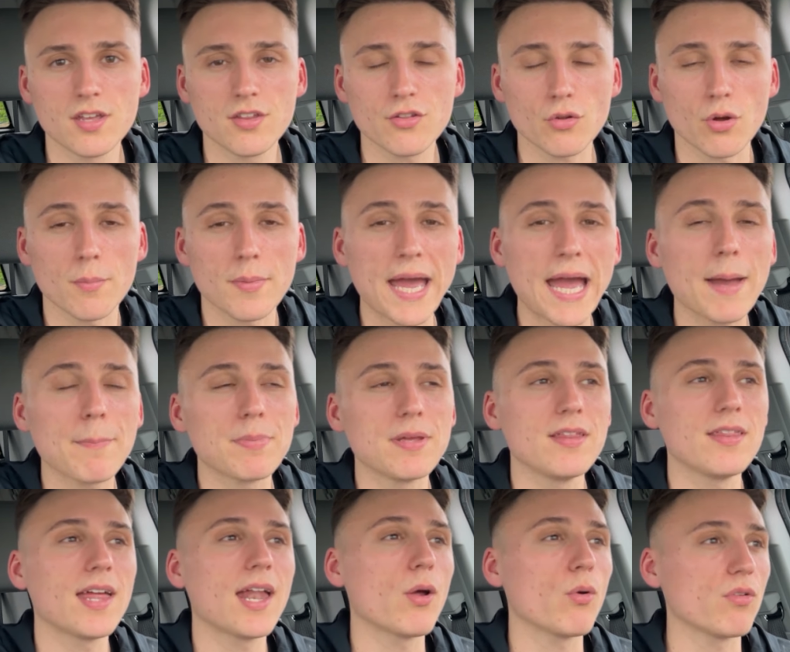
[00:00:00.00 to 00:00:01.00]
So I'm happy
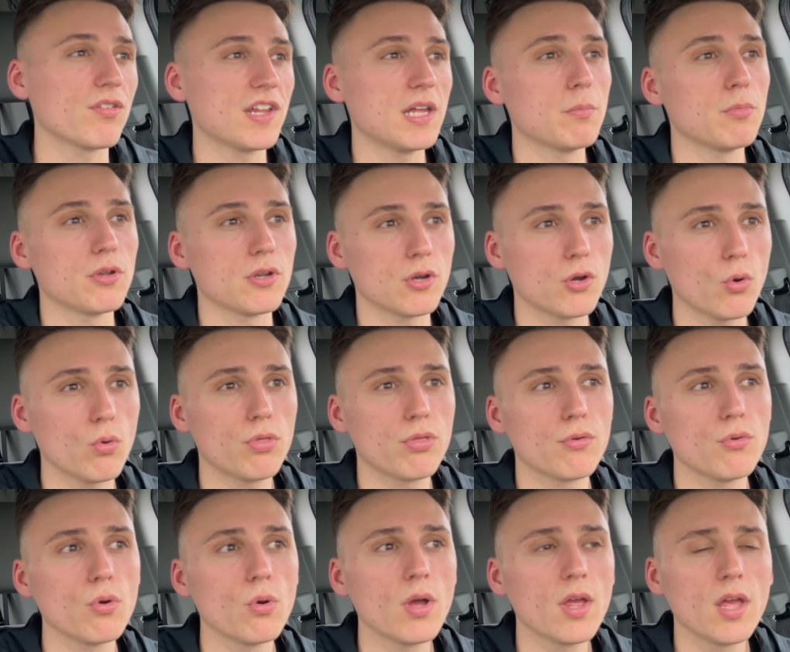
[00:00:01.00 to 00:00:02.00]
that I was able to go
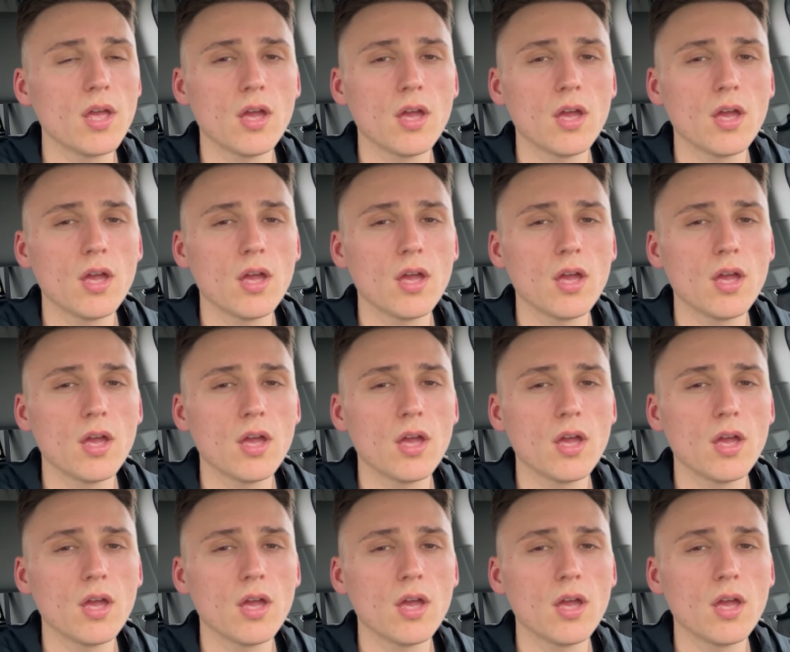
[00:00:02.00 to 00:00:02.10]
through